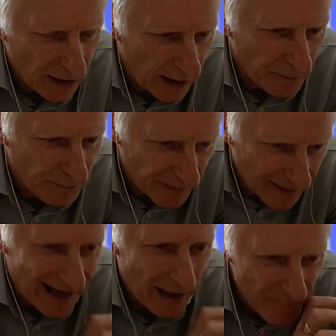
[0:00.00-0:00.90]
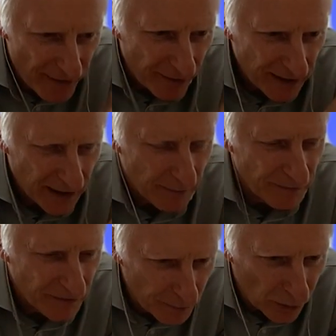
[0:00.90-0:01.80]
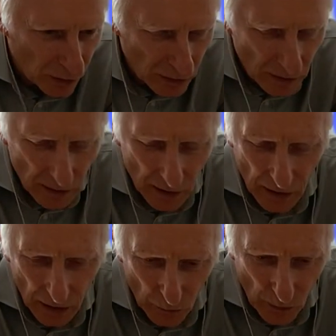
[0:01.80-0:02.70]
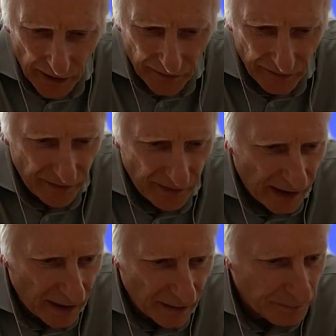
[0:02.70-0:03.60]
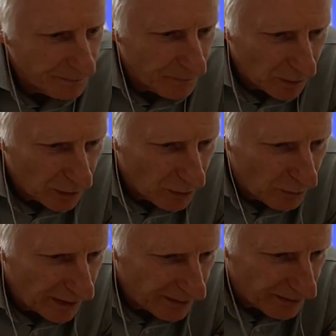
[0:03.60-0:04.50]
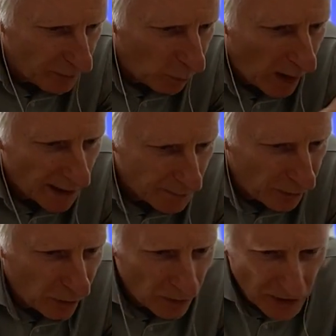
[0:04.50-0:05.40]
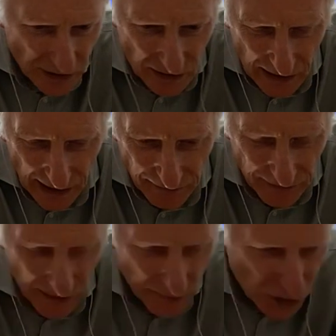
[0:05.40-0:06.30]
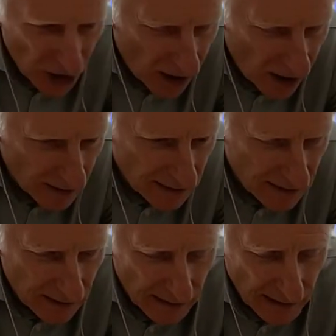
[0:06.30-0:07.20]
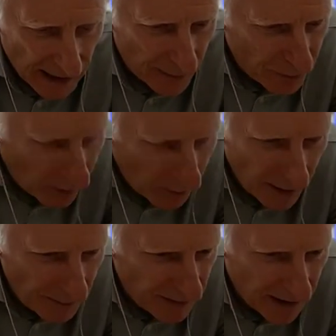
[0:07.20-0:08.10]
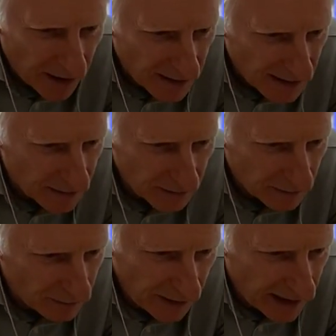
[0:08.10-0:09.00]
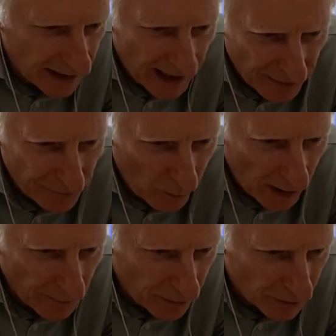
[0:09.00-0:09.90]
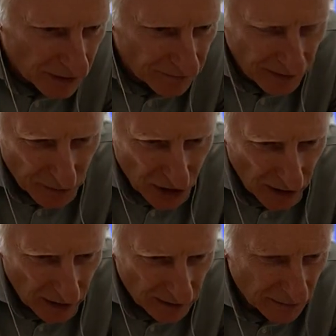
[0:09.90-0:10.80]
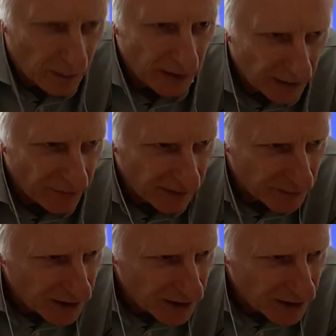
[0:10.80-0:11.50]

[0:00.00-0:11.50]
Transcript: know, I'm, I'm very comfortable with uh, with whiteboards and flip charts, uh, probably because we didn't have whiteboards and flip charts. Well, we had flip